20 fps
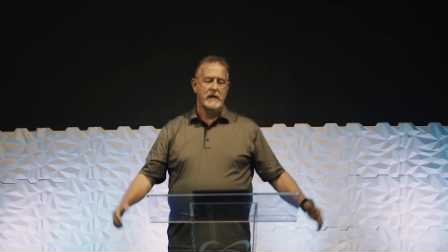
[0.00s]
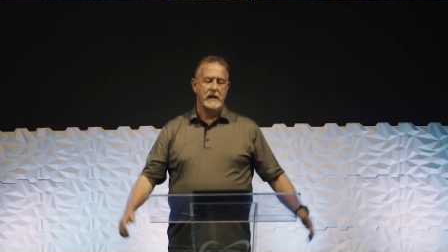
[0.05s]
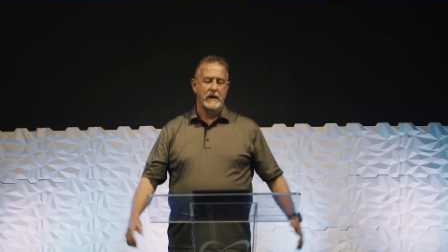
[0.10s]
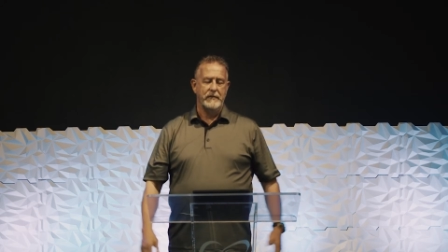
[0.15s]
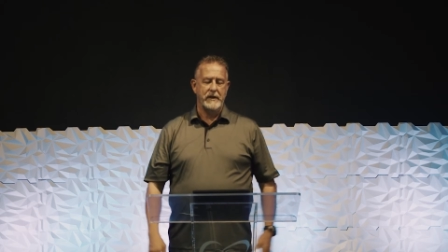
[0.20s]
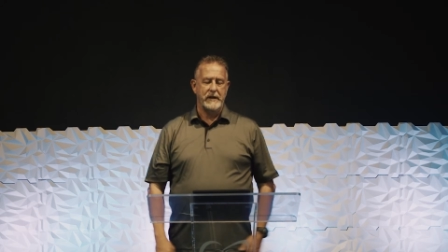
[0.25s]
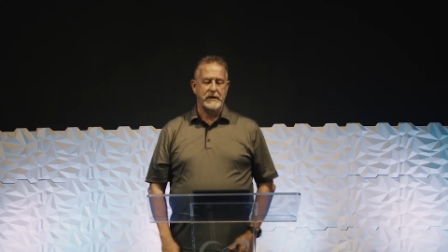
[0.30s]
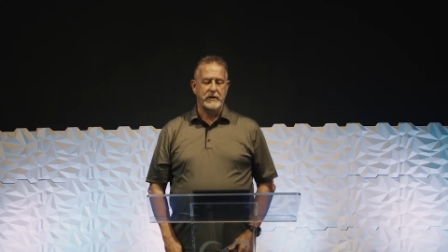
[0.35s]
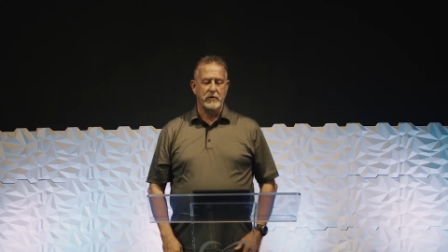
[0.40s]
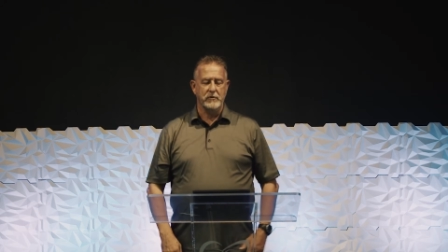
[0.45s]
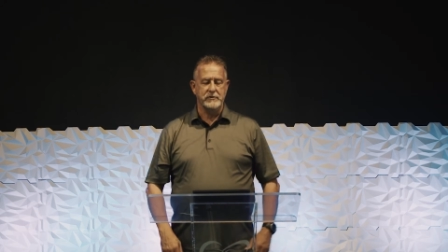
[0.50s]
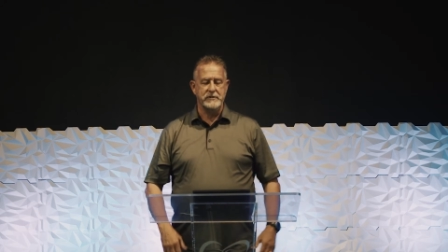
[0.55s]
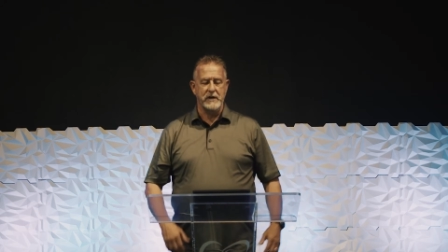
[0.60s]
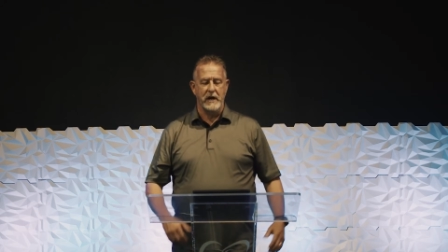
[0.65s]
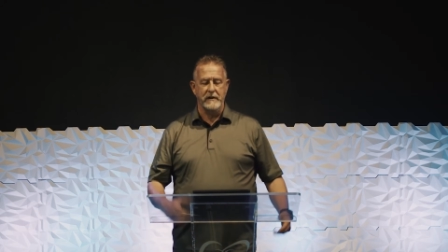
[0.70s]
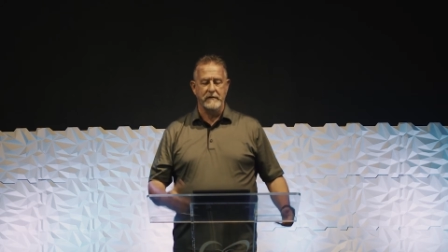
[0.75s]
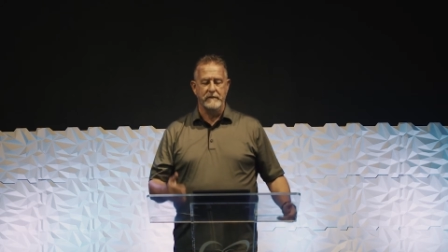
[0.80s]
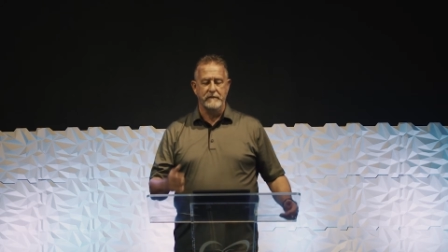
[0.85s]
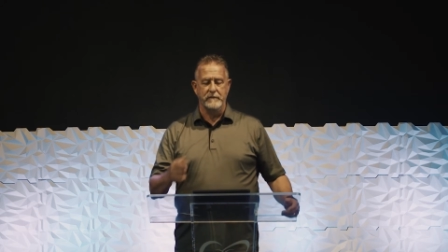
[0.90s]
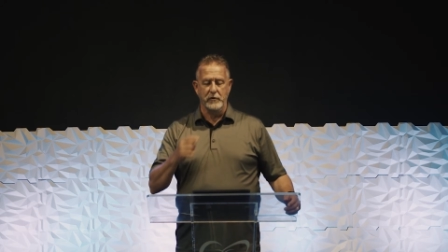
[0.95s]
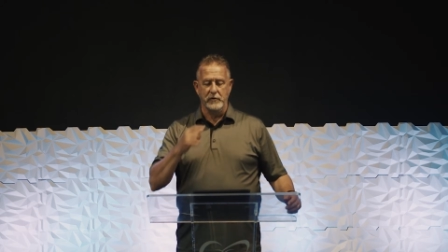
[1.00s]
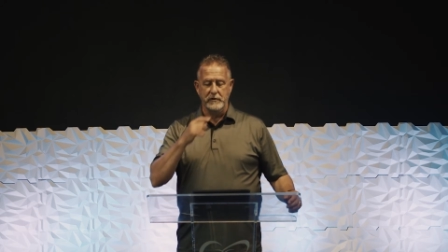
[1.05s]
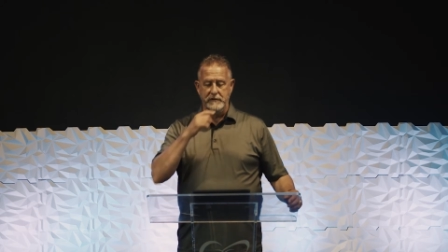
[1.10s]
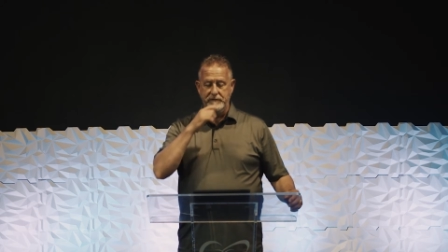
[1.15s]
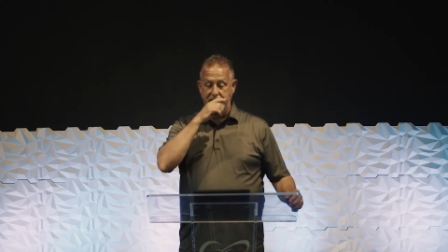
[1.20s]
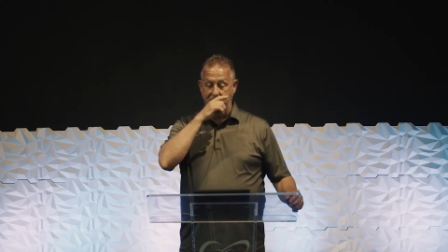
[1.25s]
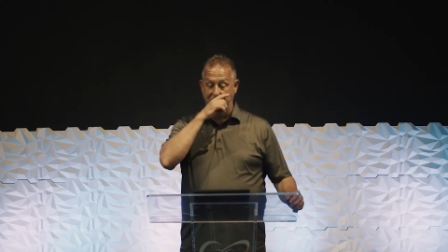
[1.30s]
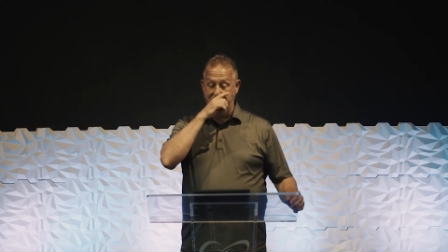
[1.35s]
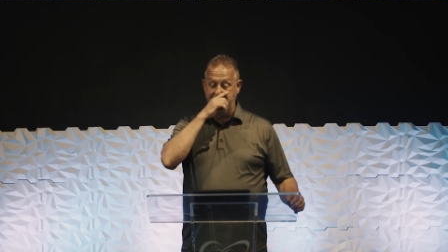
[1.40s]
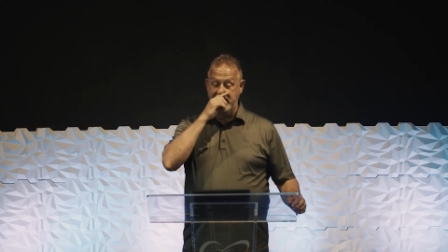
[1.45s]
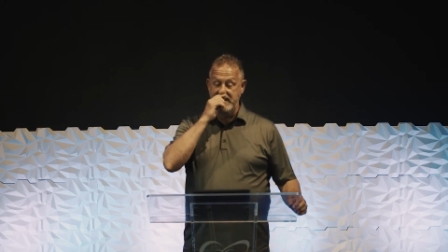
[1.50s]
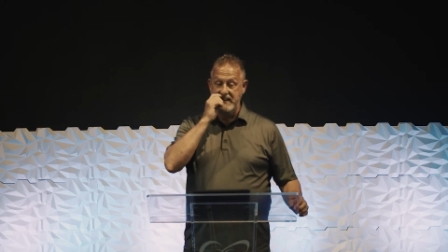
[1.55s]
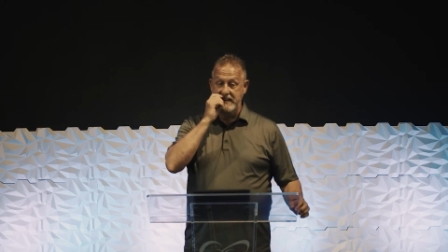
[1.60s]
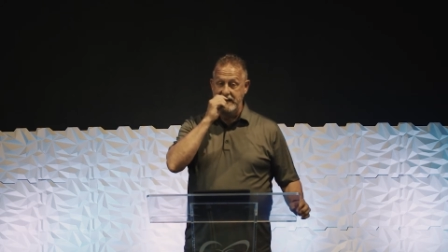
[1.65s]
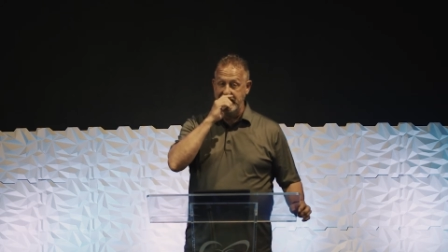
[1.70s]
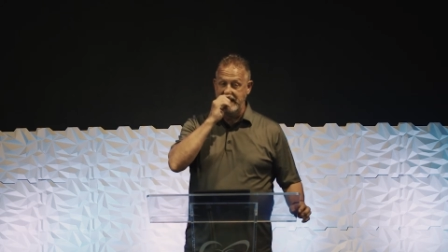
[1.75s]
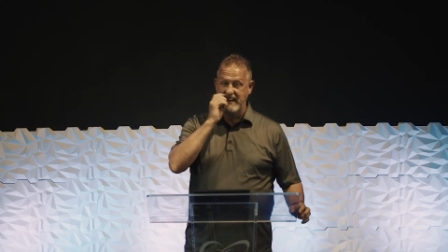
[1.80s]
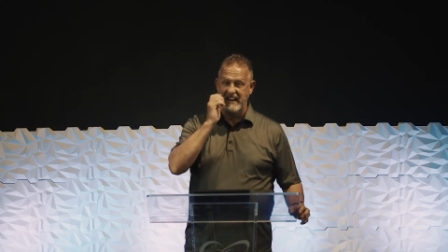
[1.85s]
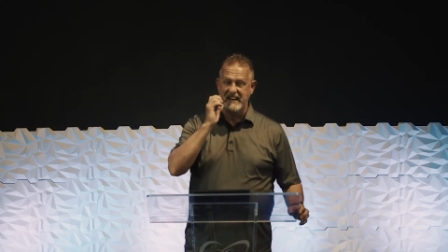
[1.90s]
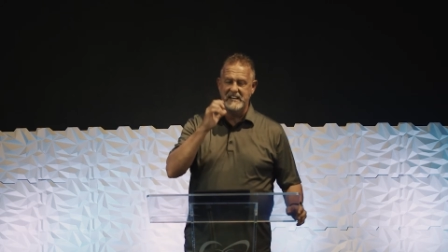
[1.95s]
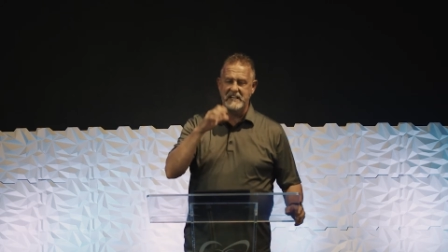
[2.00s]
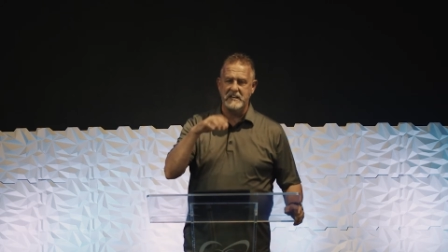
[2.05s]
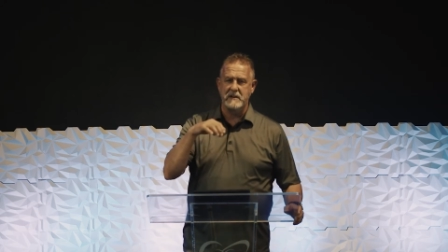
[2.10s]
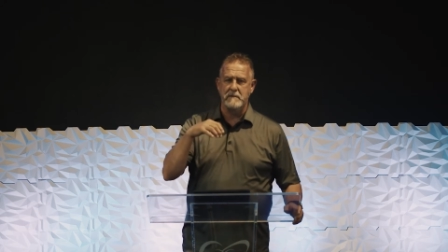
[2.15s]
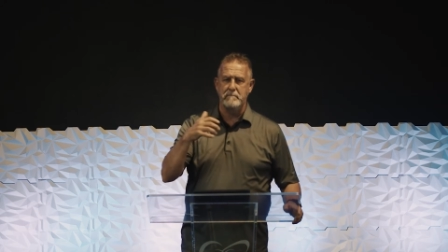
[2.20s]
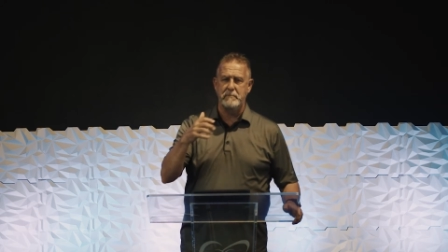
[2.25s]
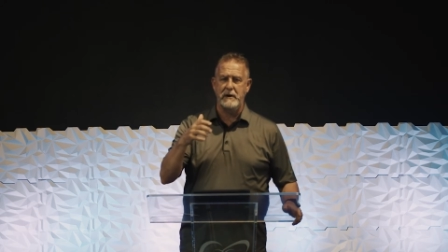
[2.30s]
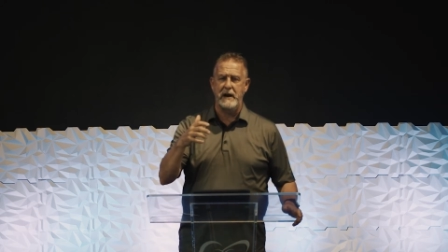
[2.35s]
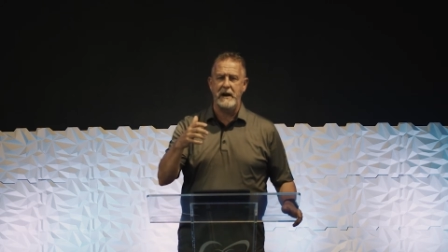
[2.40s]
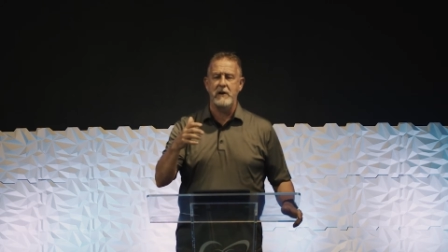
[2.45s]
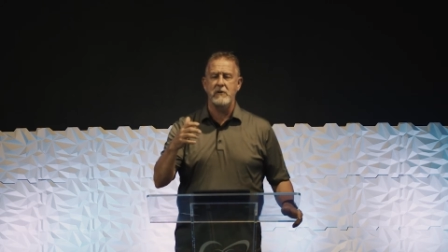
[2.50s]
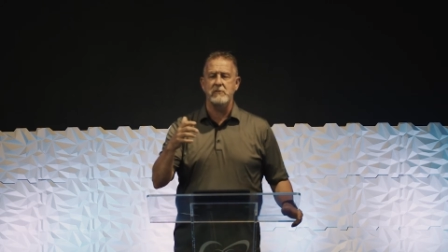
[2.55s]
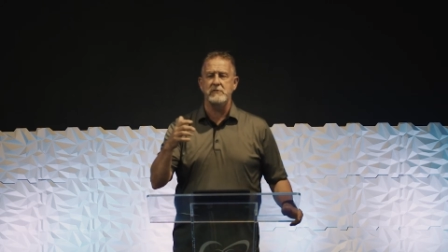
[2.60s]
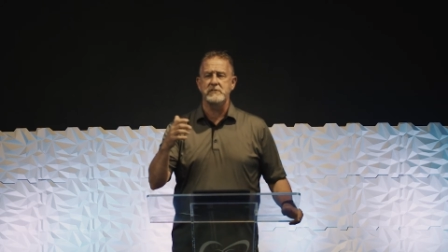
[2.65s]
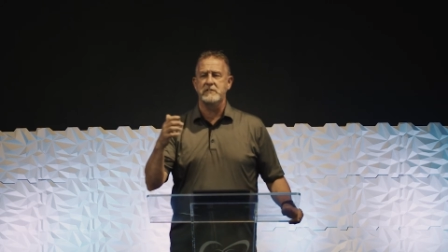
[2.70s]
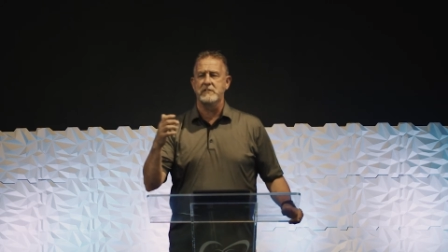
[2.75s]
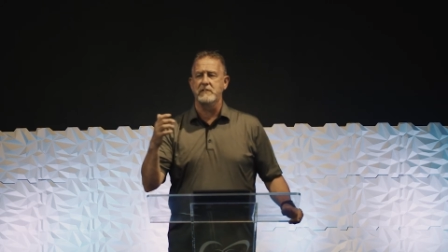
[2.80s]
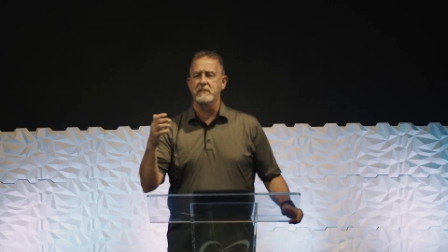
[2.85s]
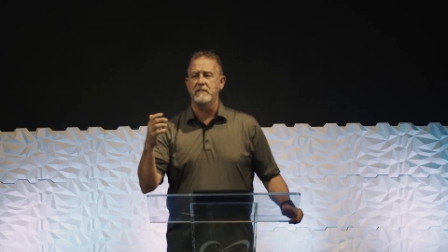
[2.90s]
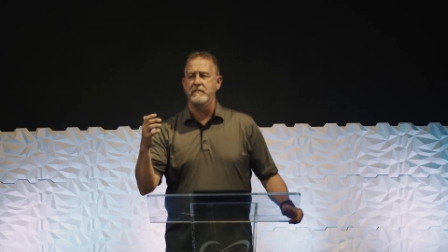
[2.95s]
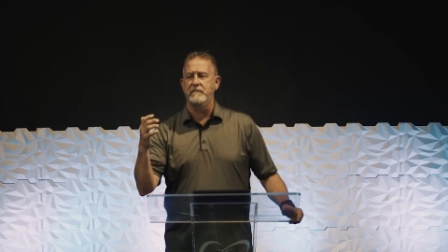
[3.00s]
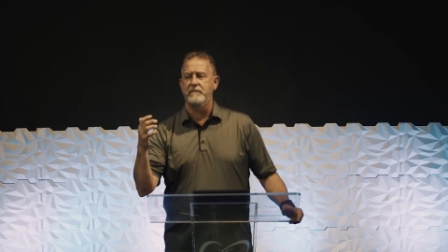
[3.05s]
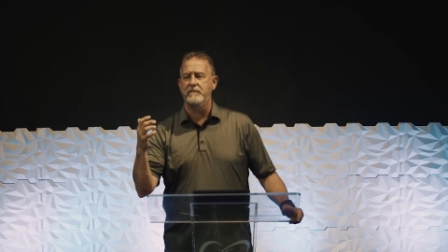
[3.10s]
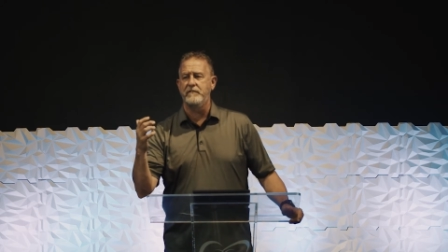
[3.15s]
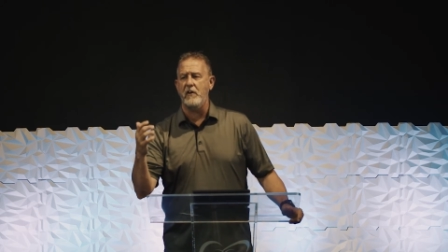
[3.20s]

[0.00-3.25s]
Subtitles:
And then he goes on in verse 15 and he compares the